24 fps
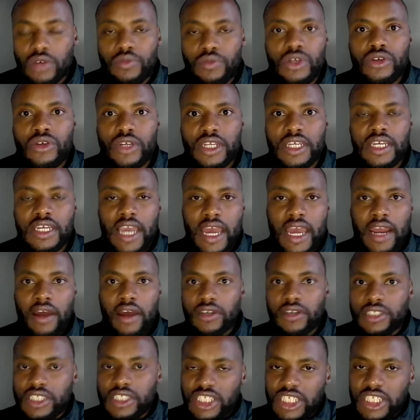community and I
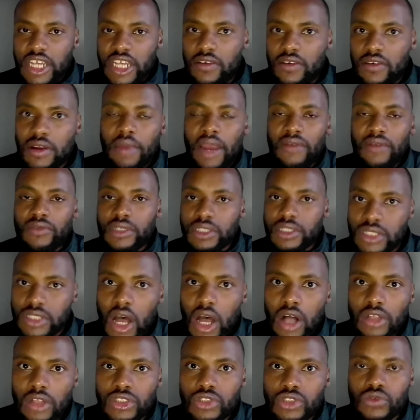was sharing my
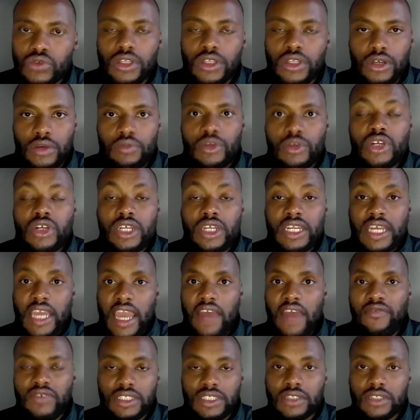results with the community
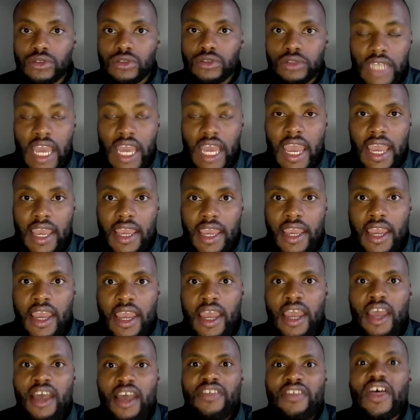every single day
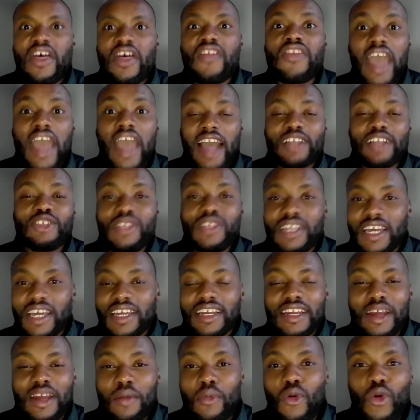that they actually
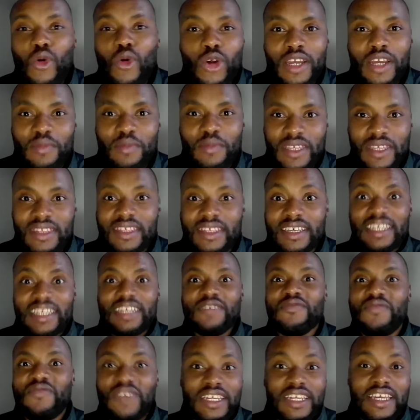ended up calling me the
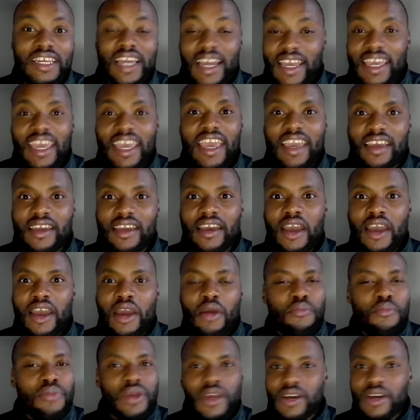Nvidia king
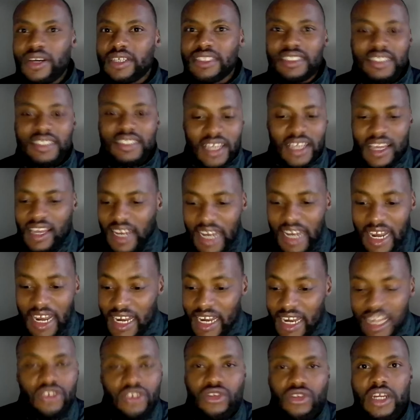because
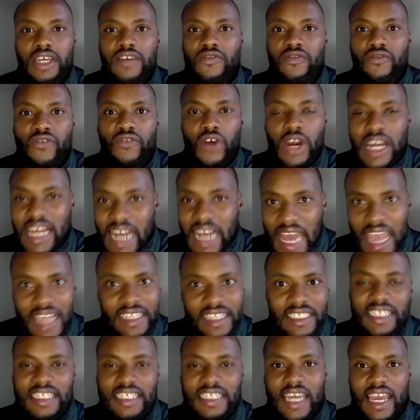literally for
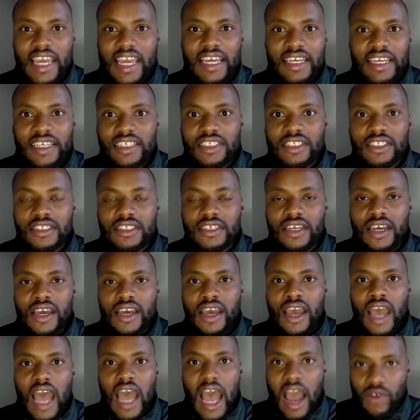90 days,
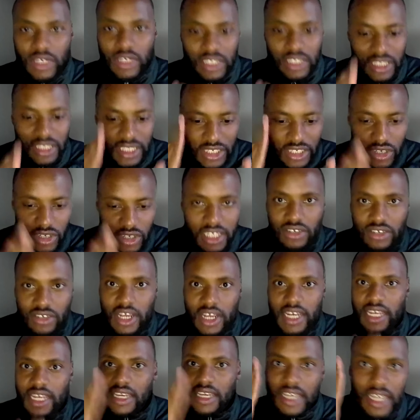I was literally
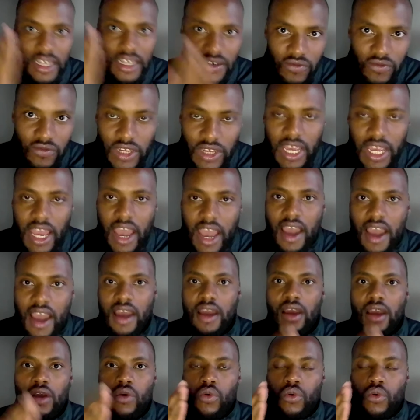trading Nvidia